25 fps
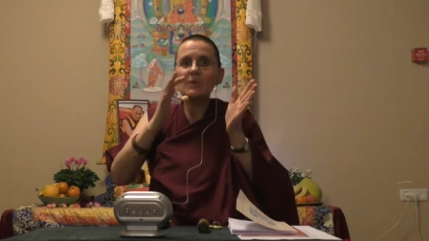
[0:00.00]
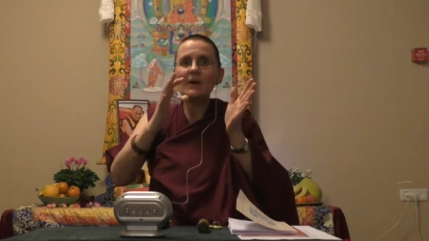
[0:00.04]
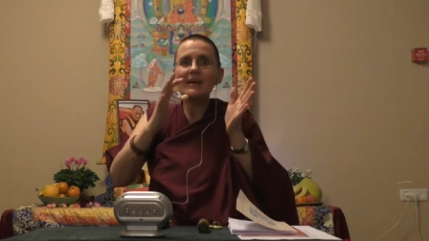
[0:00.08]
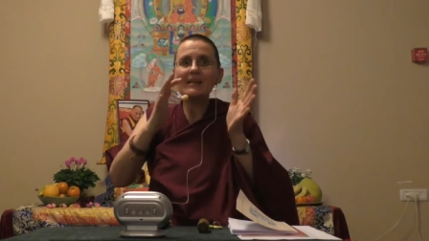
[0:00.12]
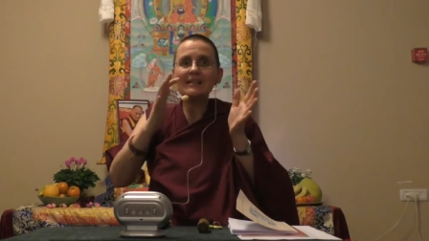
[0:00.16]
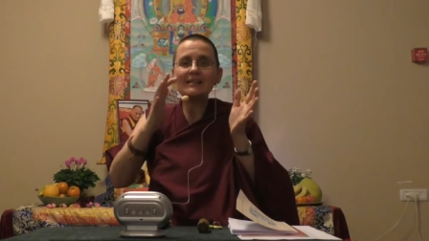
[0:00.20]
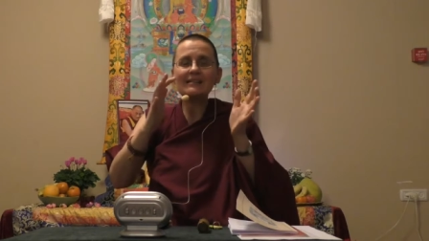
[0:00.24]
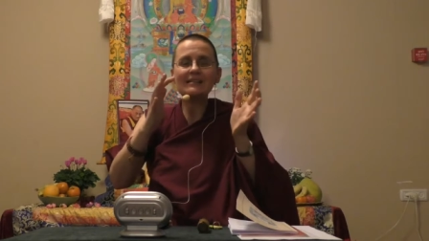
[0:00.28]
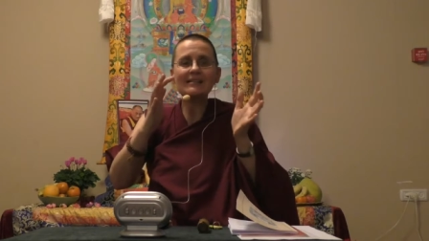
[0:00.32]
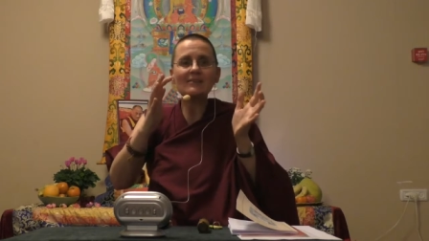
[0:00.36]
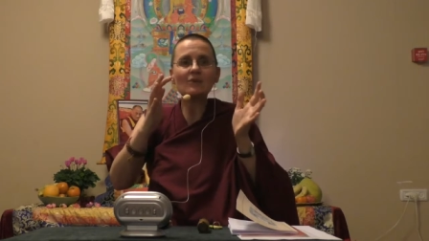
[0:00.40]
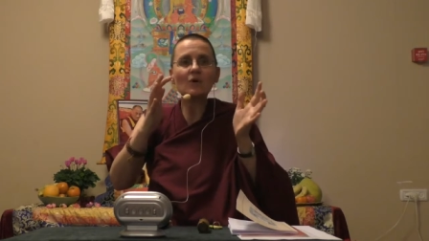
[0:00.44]
why
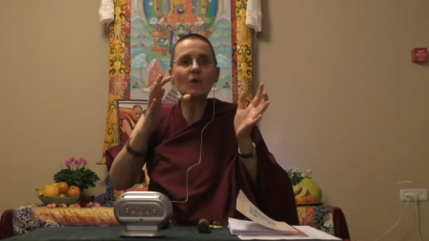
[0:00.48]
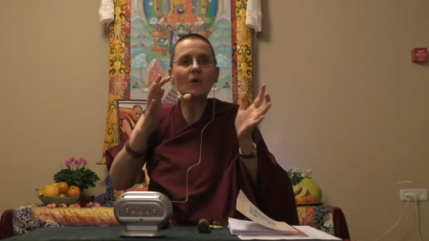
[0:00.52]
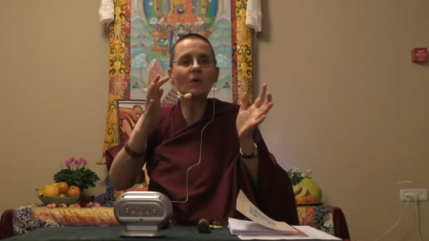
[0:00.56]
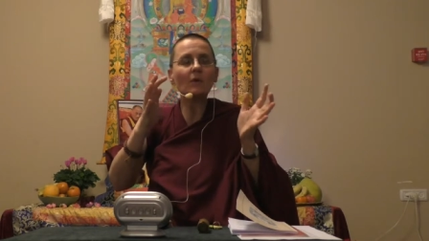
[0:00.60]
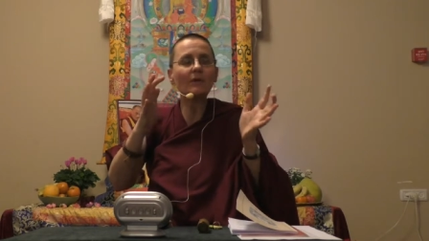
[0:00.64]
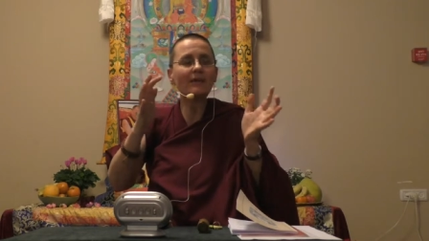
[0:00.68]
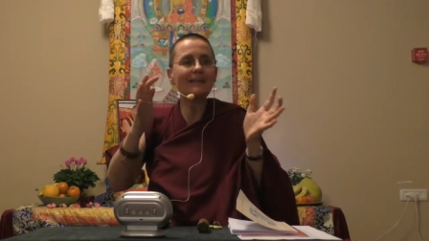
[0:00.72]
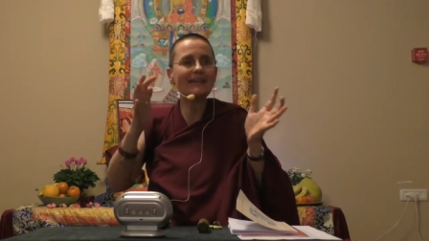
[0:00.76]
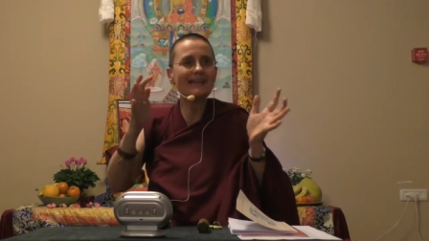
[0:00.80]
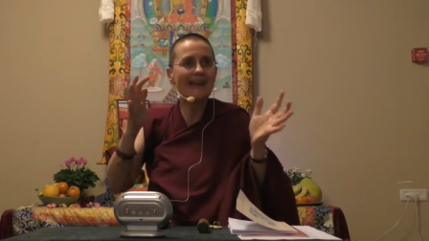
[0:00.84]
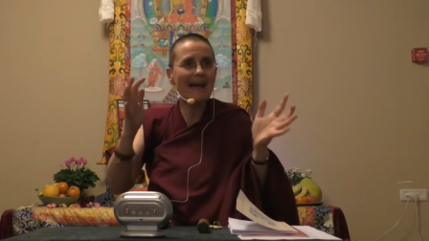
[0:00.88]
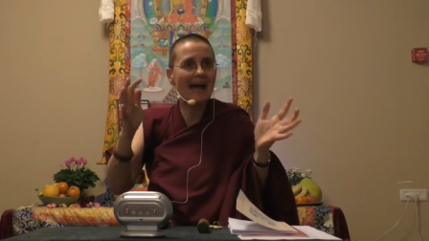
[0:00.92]
he doesn't
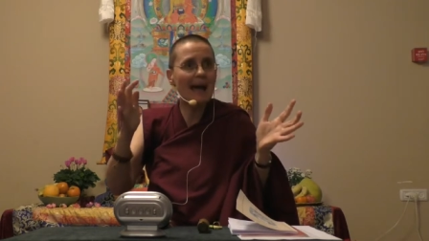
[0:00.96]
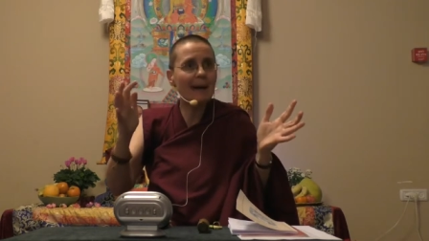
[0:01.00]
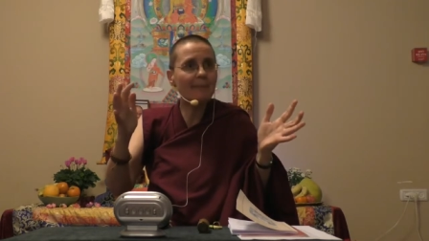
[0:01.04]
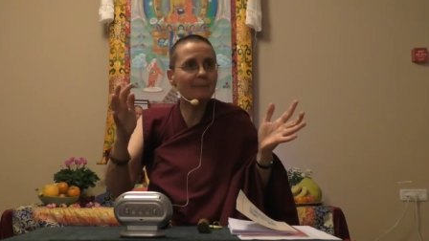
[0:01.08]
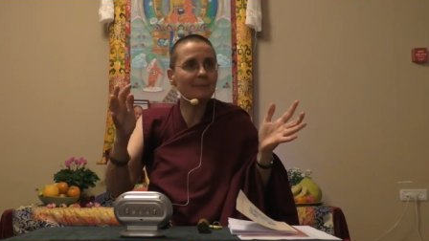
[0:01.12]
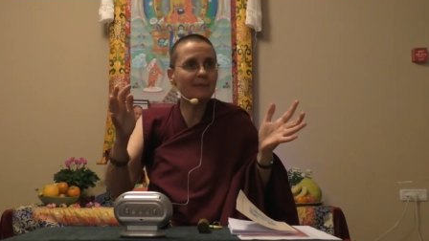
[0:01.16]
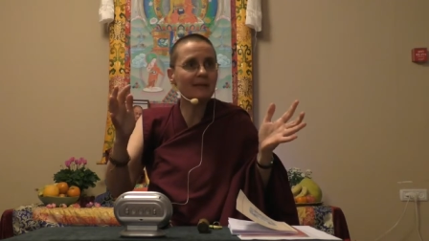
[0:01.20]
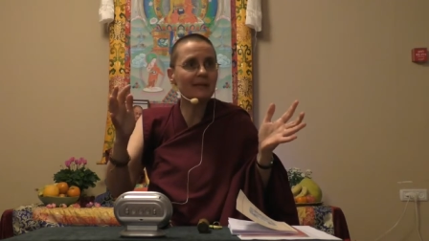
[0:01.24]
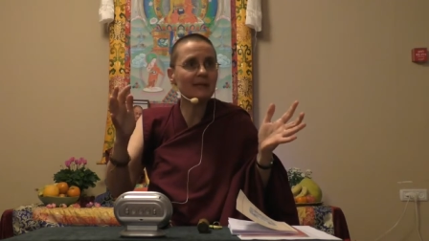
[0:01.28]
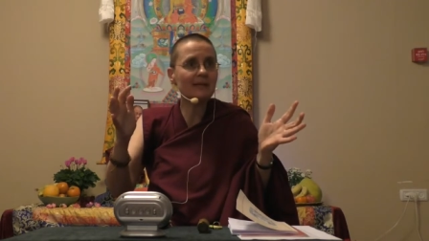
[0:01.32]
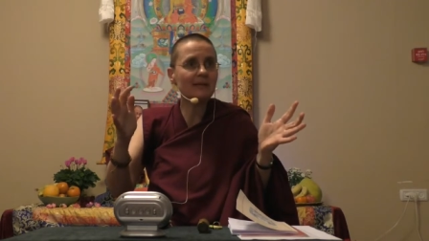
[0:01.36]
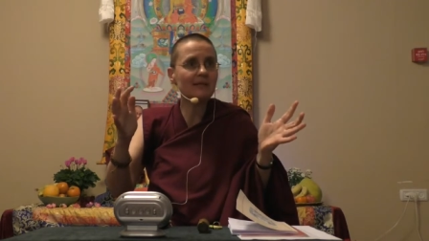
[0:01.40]
call it
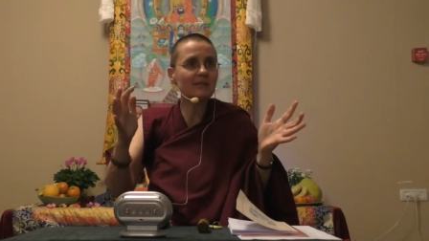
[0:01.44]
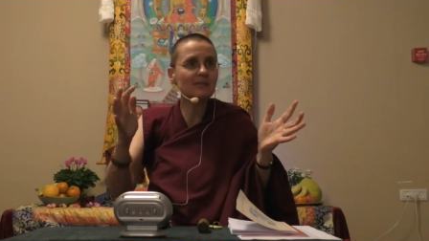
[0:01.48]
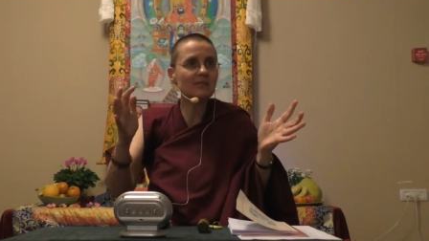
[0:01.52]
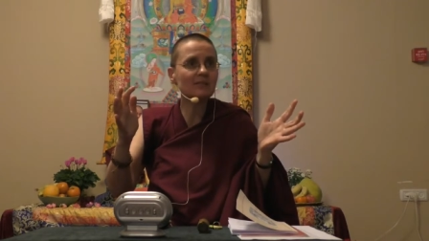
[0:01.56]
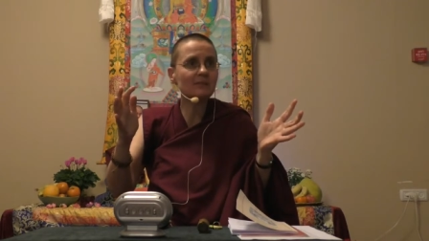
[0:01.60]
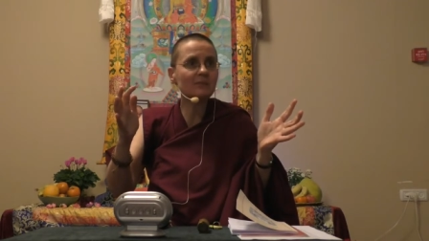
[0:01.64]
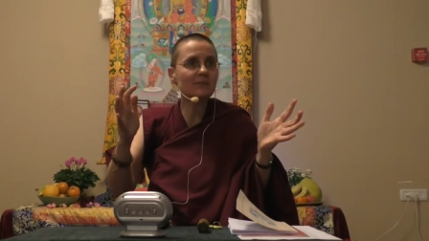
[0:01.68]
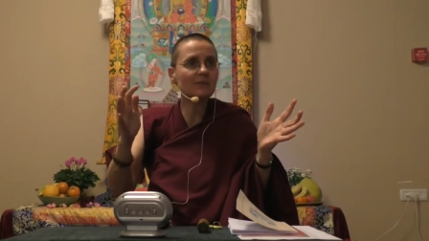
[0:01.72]
happiness,